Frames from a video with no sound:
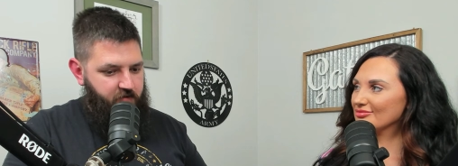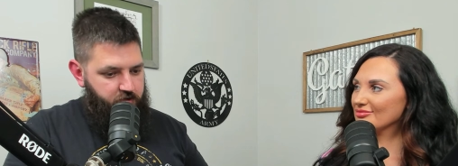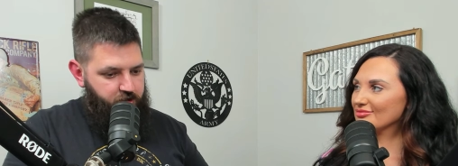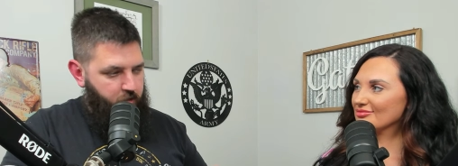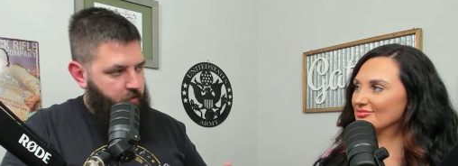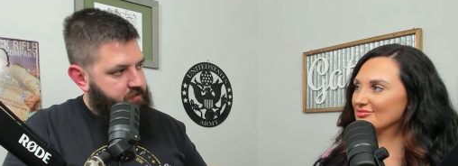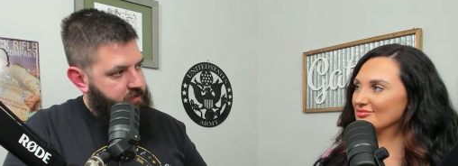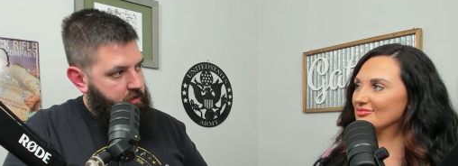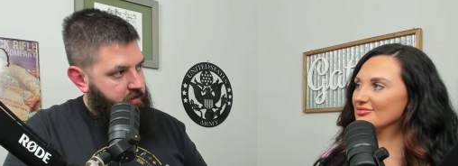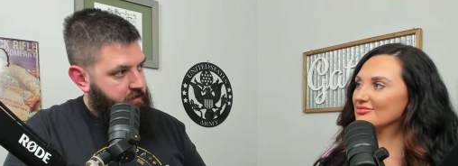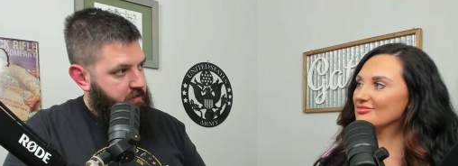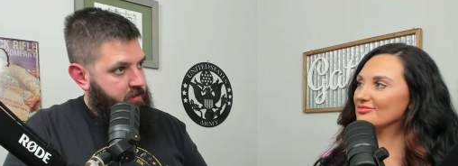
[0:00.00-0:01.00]
Speaker 1: shorts are
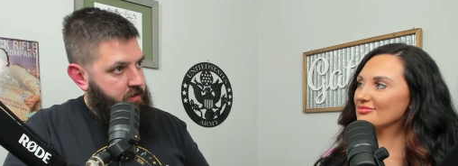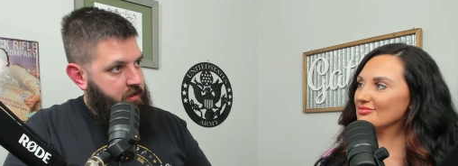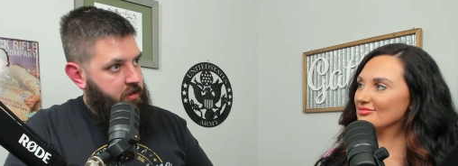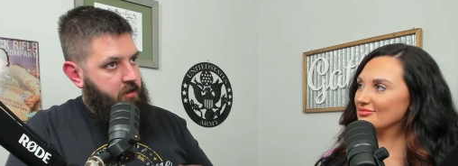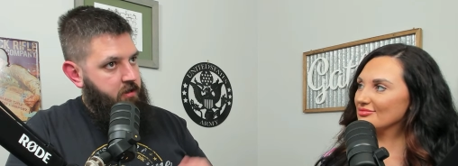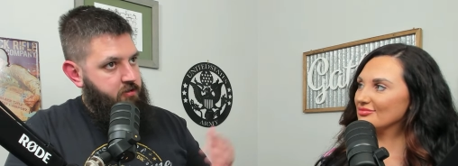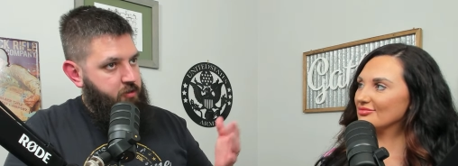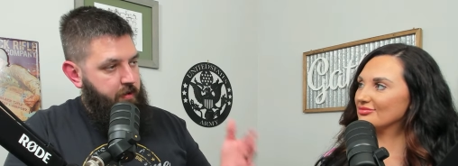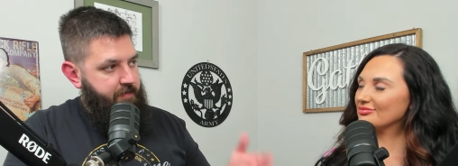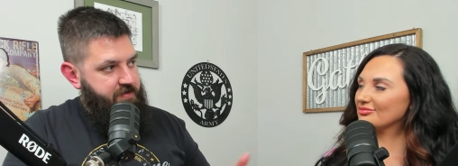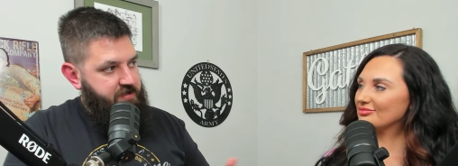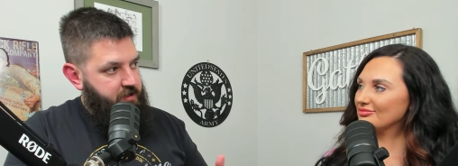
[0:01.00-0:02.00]
12 to
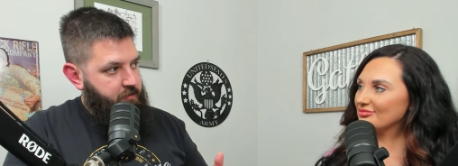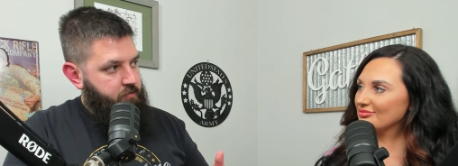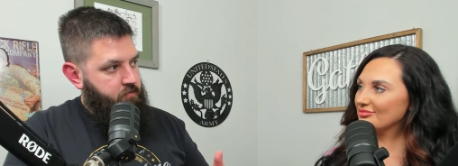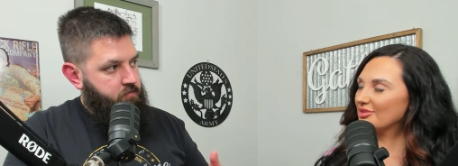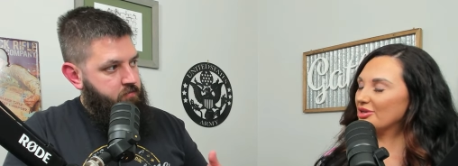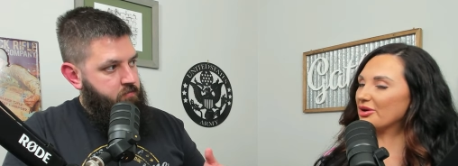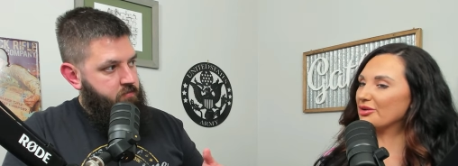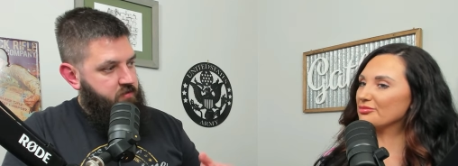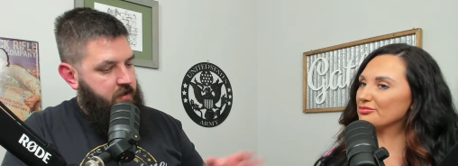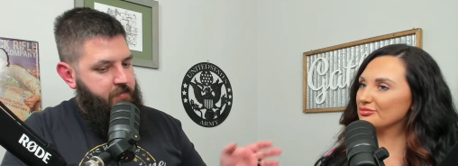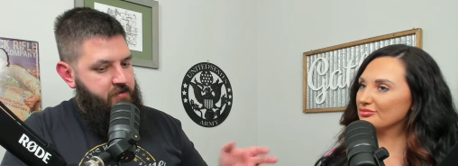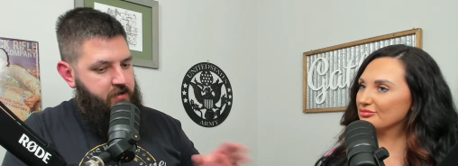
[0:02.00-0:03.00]
2. Okay. So I've been
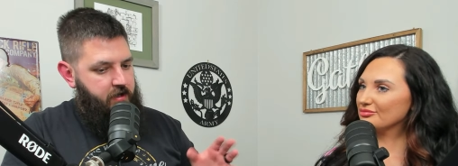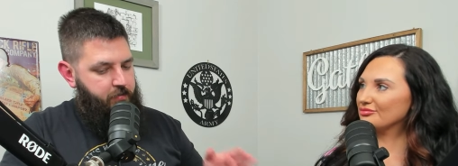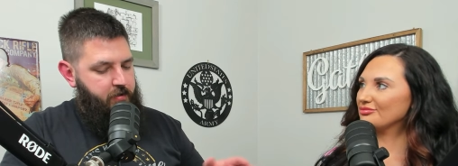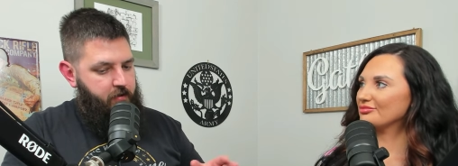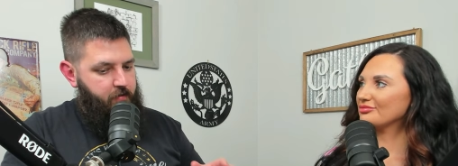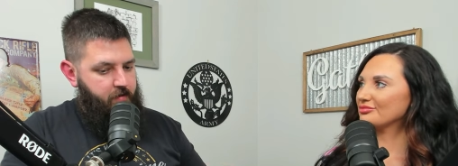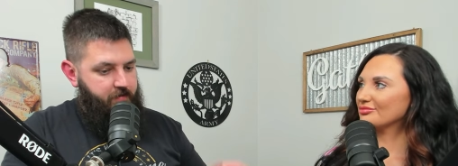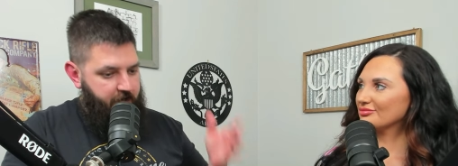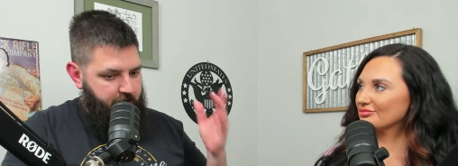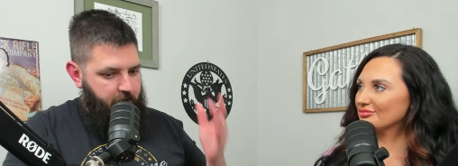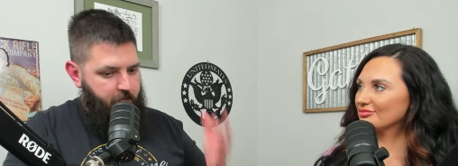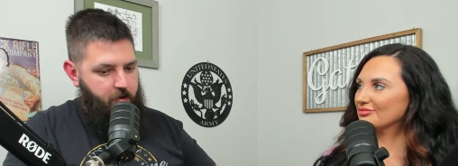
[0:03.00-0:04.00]
trying to play around. That came
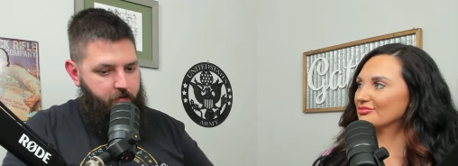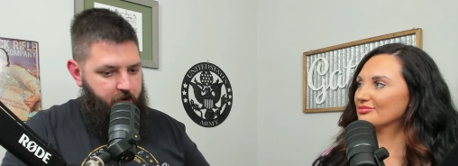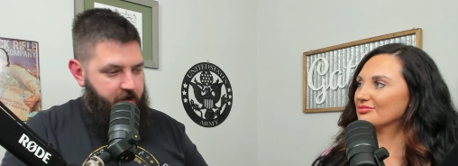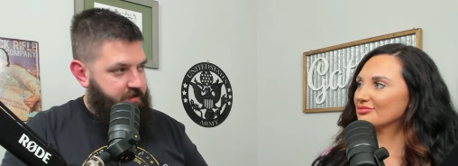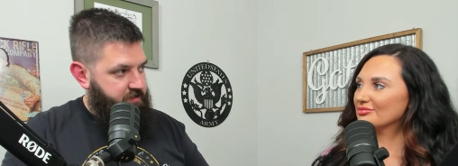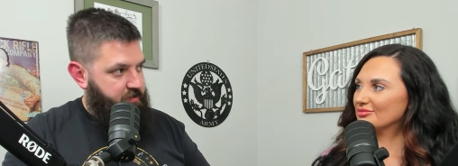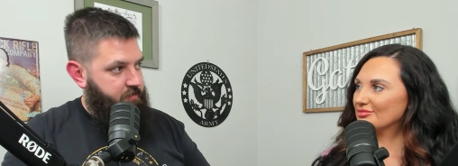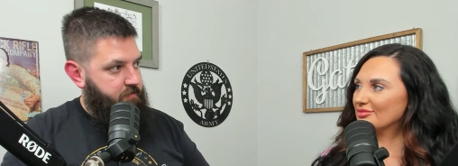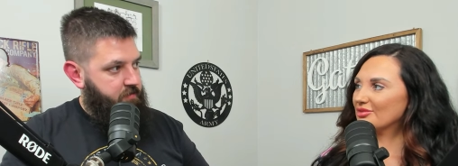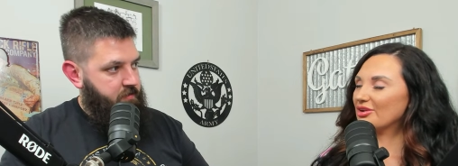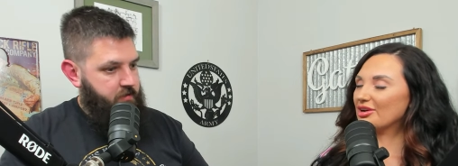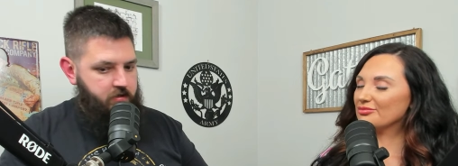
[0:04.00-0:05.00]
out right at 2. Okay.
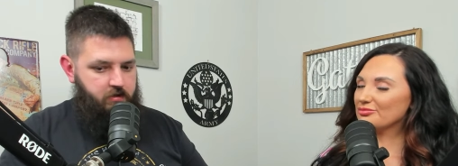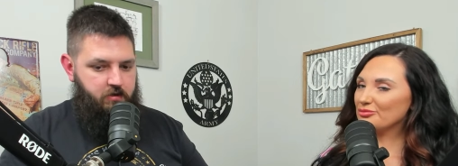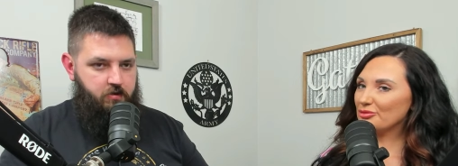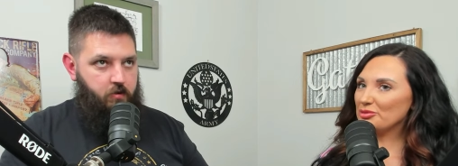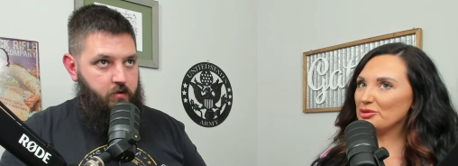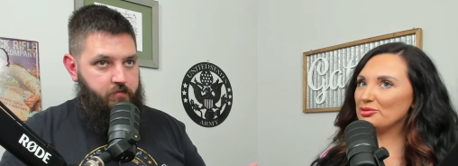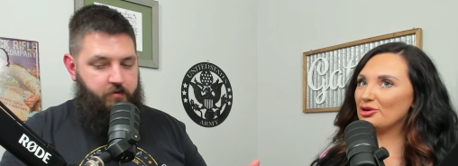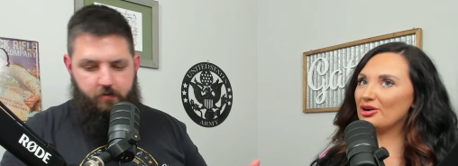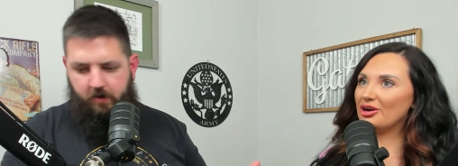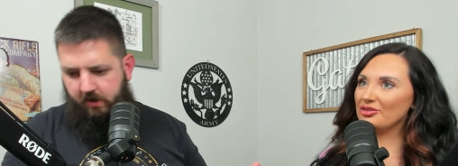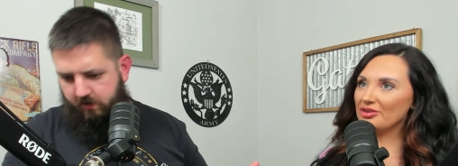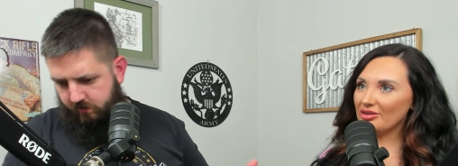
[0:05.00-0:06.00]
When people are on
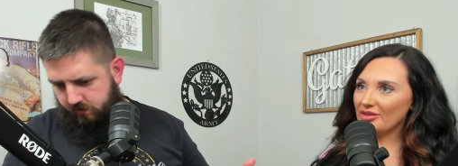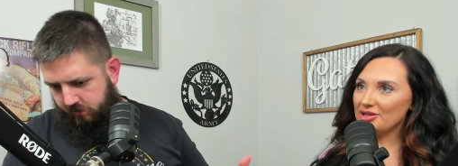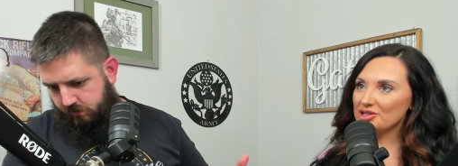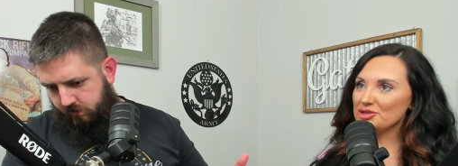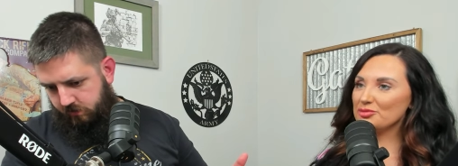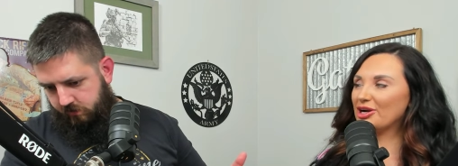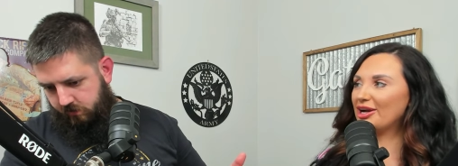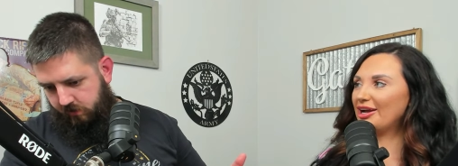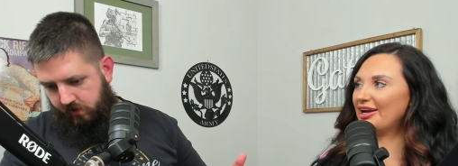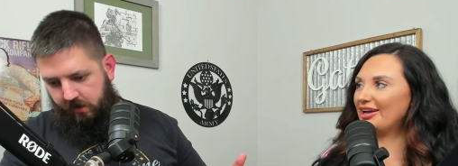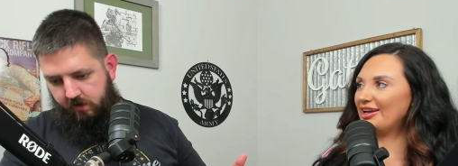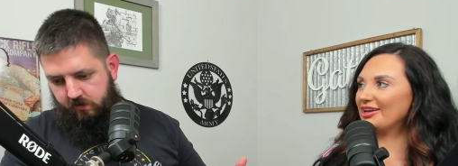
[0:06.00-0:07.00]
Speaker 2: their lunch
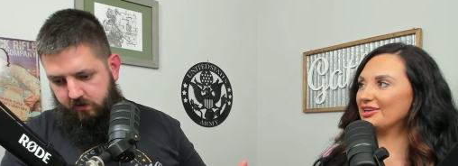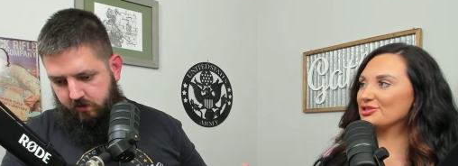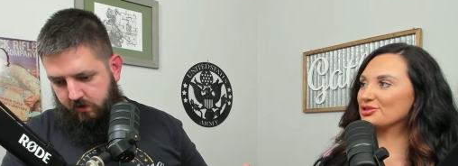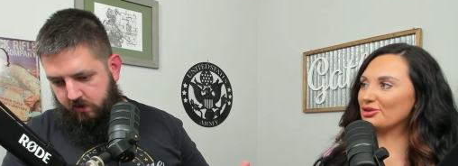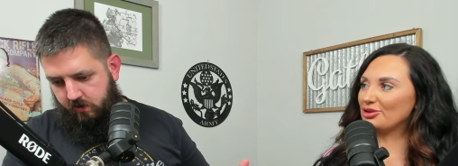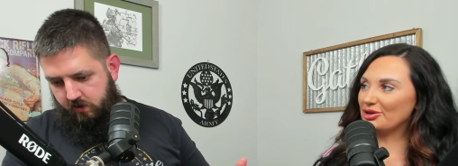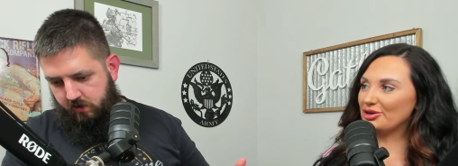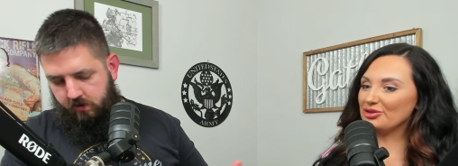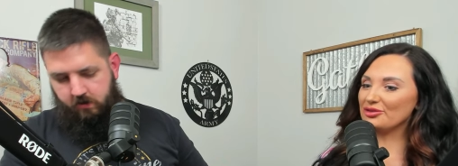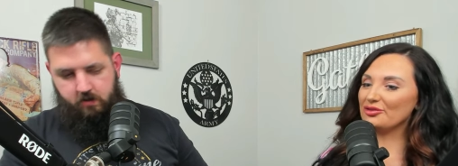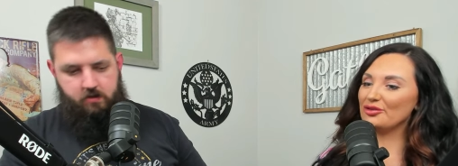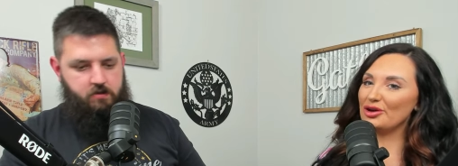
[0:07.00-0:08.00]
break, yeah. scrolling on their
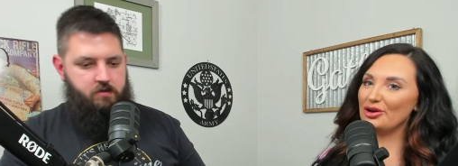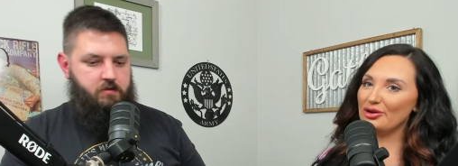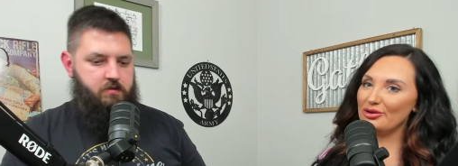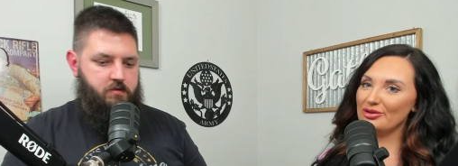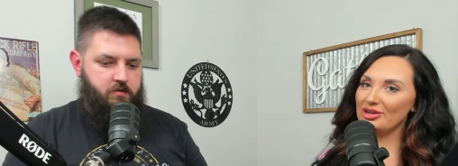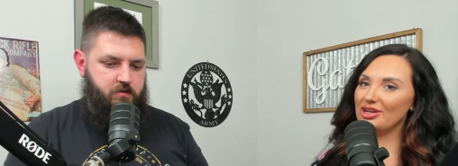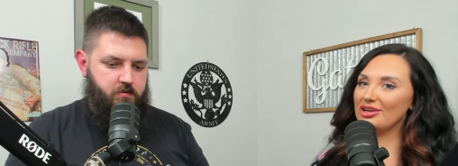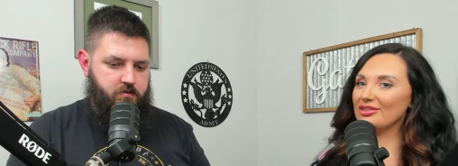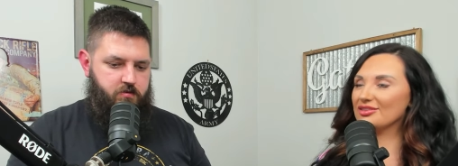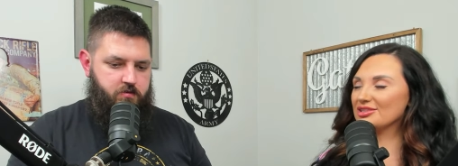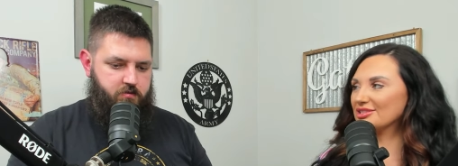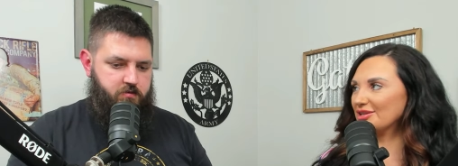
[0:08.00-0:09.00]
phone, eating their
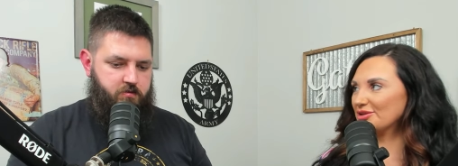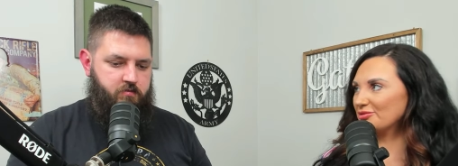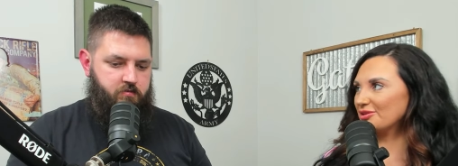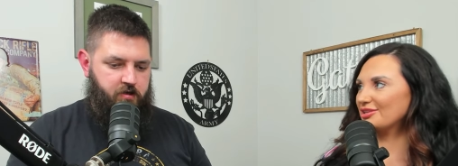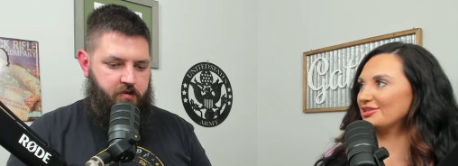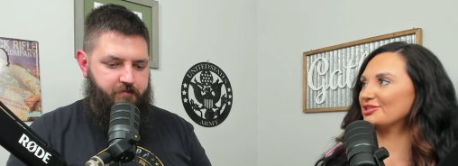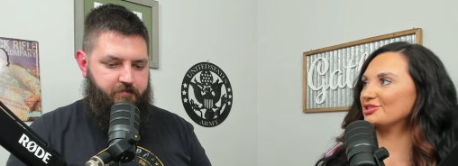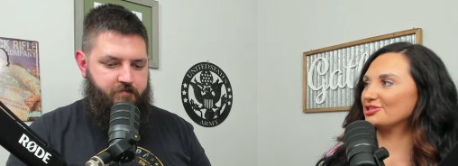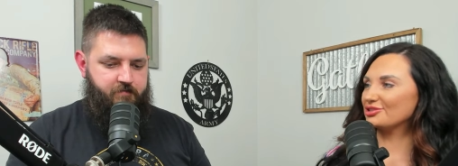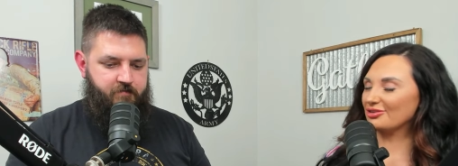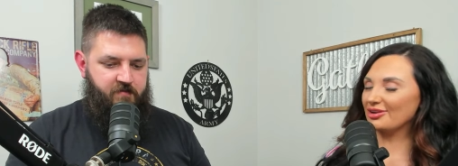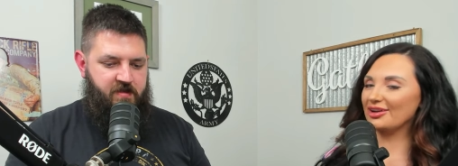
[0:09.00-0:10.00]
sandwich. Yep.
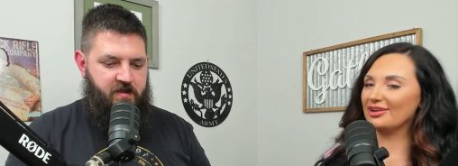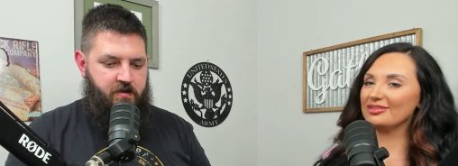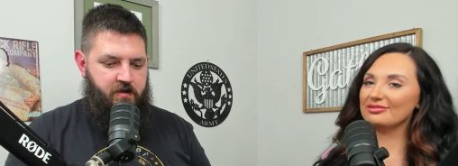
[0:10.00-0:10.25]
Okay.